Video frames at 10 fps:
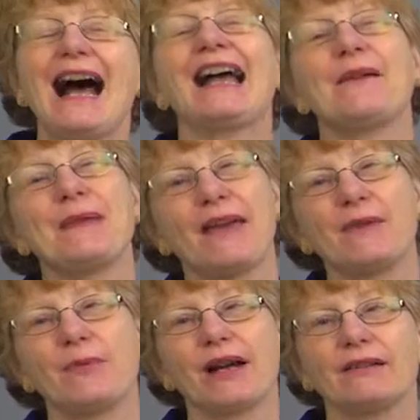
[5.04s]
Hi, I'm
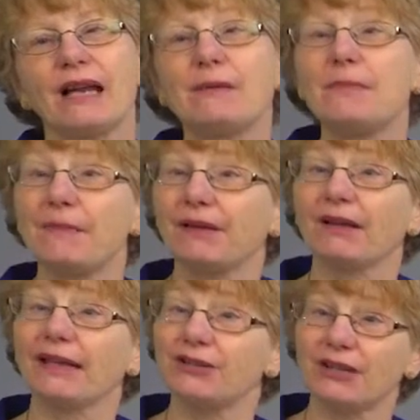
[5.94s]
Kathy Brown. I'm a Baby
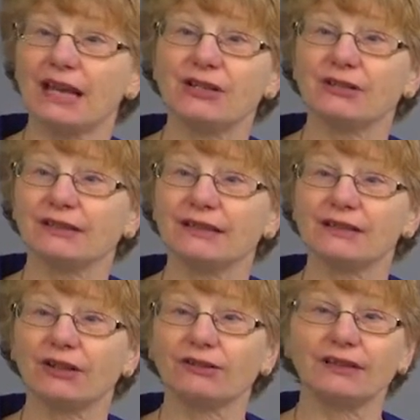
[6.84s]
Lock educational
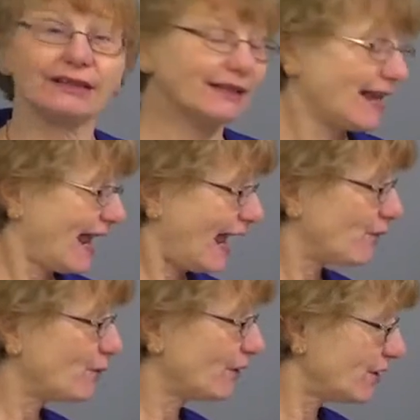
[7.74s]
consultant,
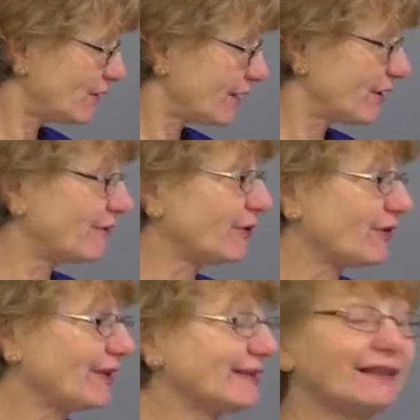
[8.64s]
and we're going to
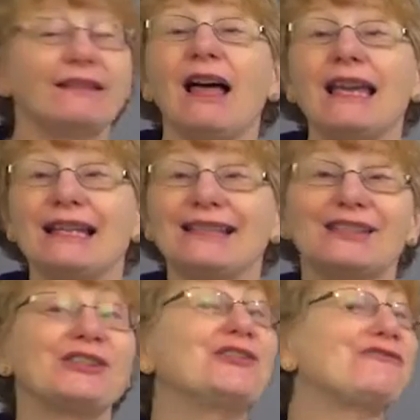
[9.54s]
convert this Alliance
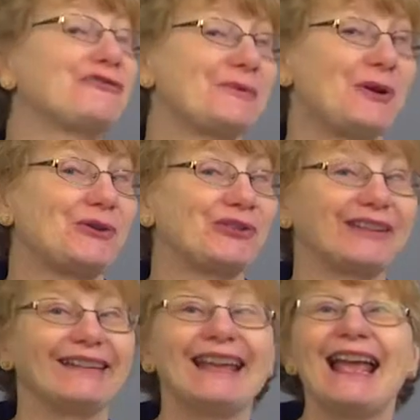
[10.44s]
to do free
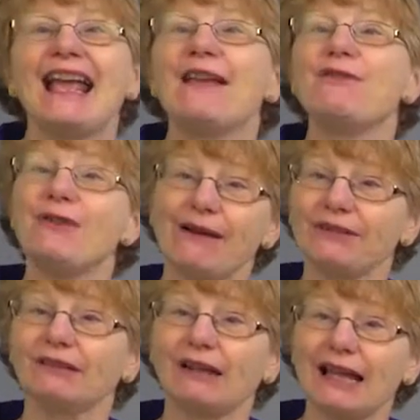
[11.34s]
motion. If you have
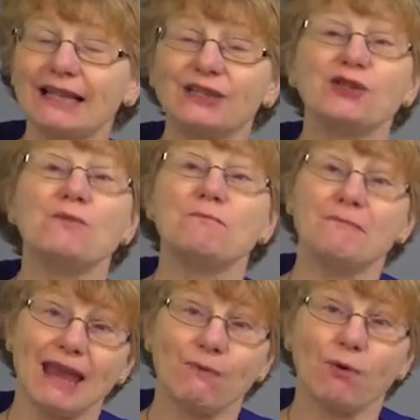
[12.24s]
an Alliance, you
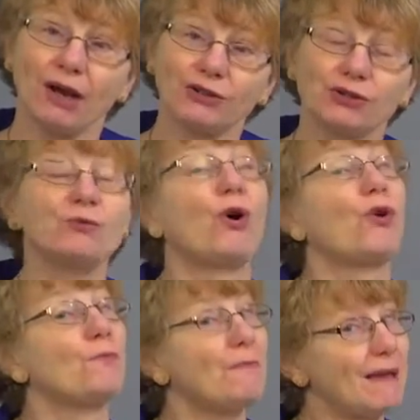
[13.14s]
may want to,
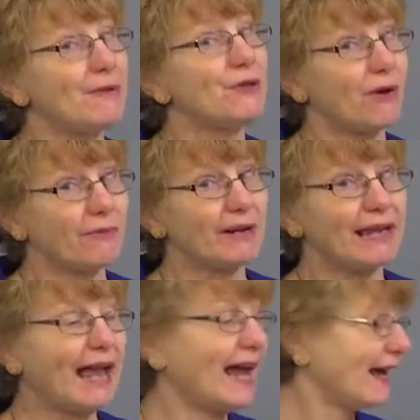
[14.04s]
or maybe you already
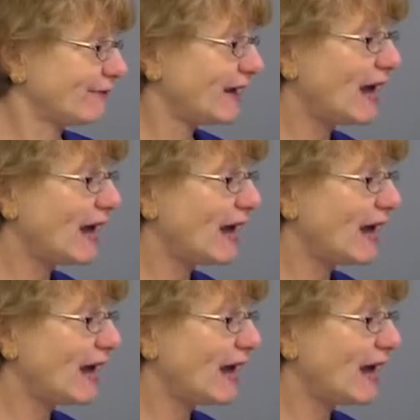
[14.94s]
have,